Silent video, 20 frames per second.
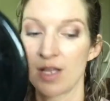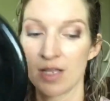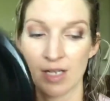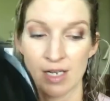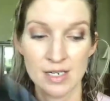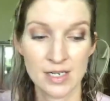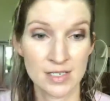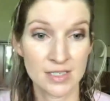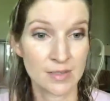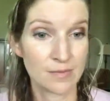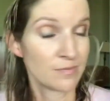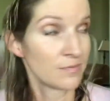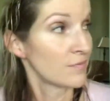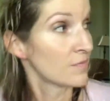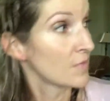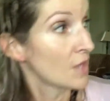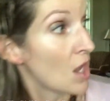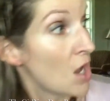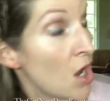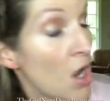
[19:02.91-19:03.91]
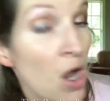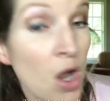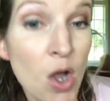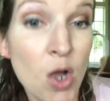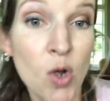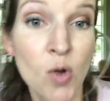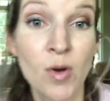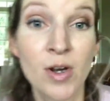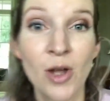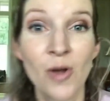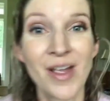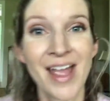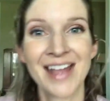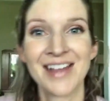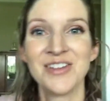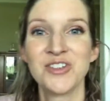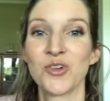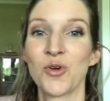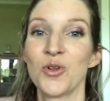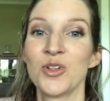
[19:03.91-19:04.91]
They does. Oh, okay.
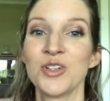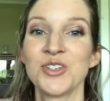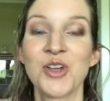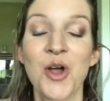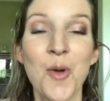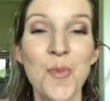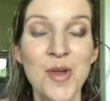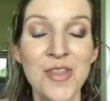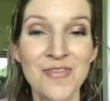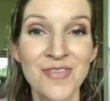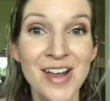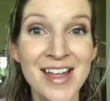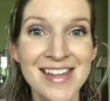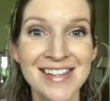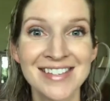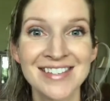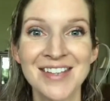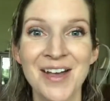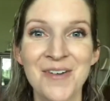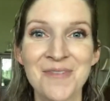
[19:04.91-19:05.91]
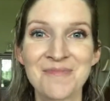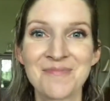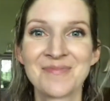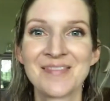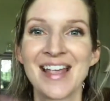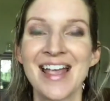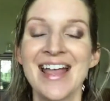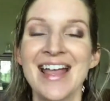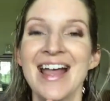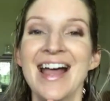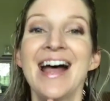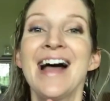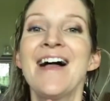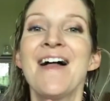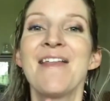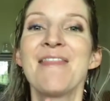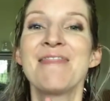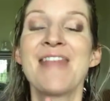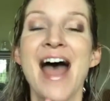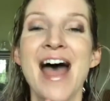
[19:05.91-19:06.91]
Joel is home with friends, so
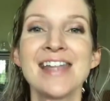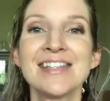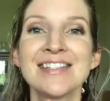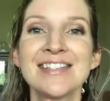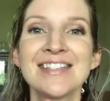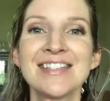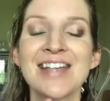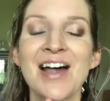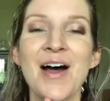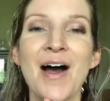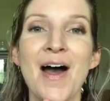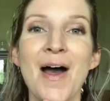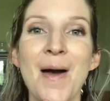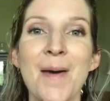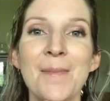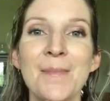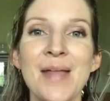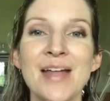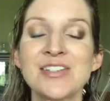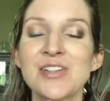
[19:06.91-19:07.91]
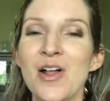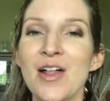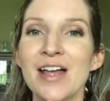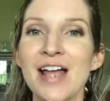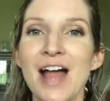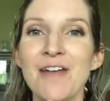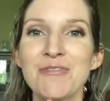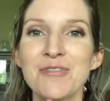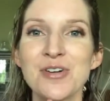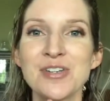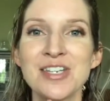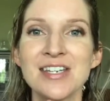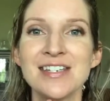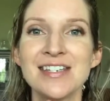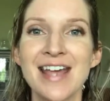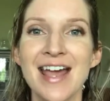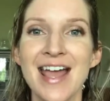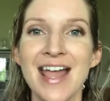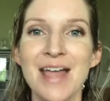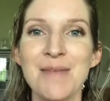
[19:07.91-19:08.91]
that's all I got for
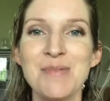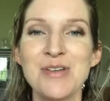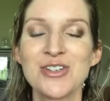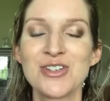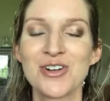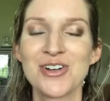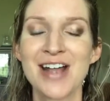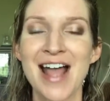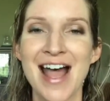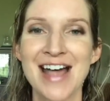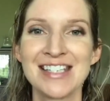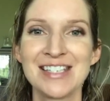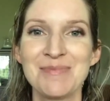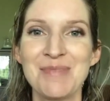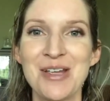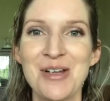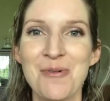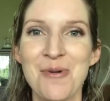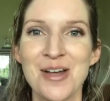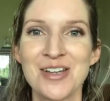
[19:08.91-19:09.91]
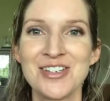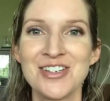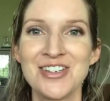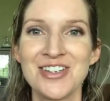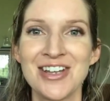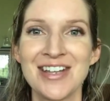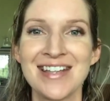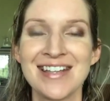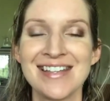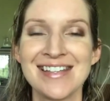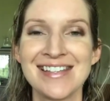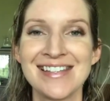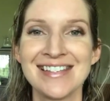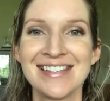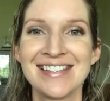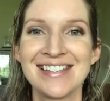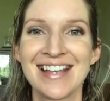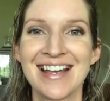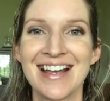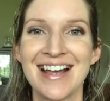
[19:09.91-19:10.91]
today. Be sure to ask me questions.
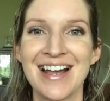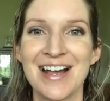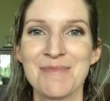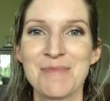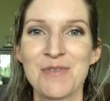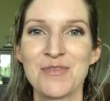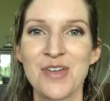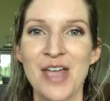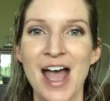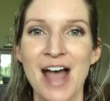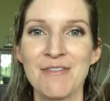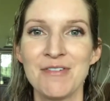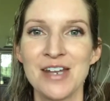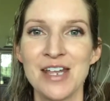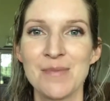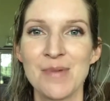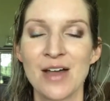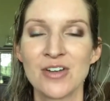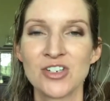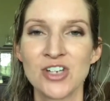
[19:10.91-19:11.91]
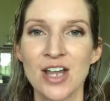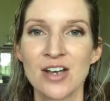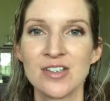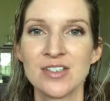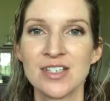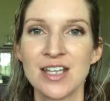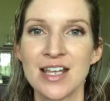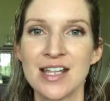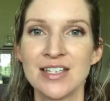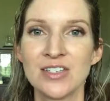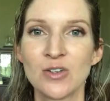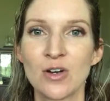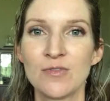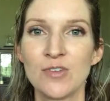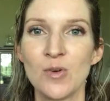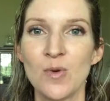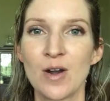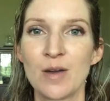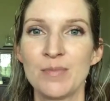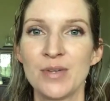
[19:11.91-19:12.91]
If you have any about Shadowsense or if you
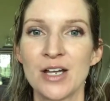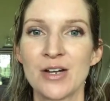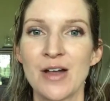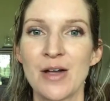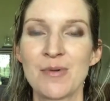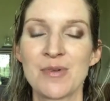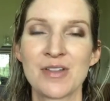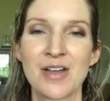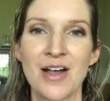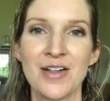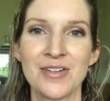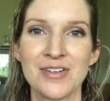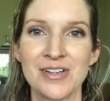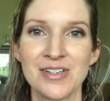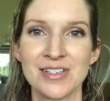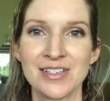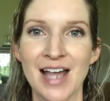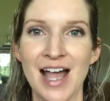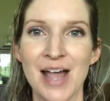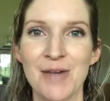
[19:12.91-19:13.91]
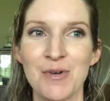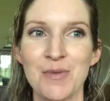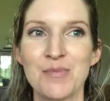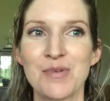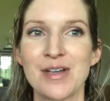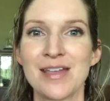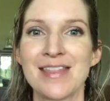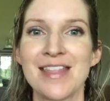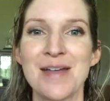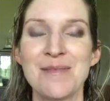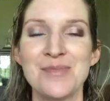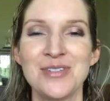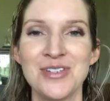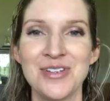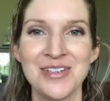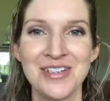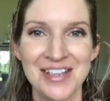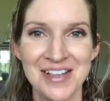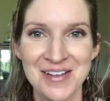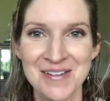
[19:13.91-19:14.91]
want to play around with colors, I will bring them to
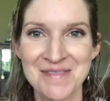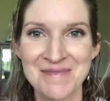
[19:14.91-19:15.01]
you.